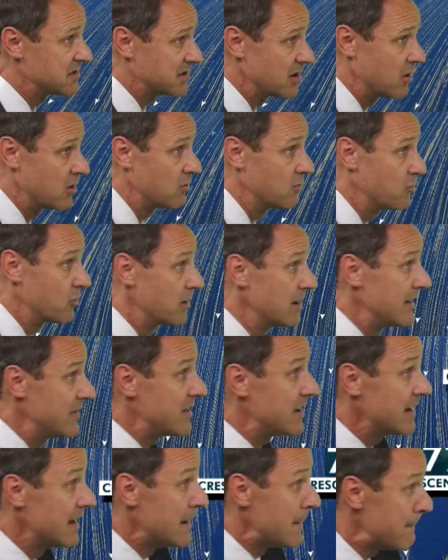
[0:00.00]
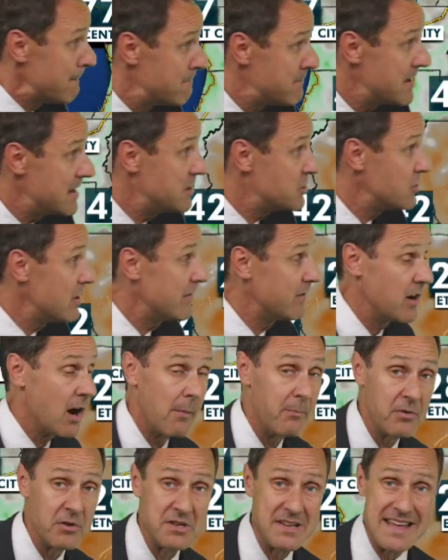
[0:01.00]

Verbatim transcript: So we're in the mid to even upper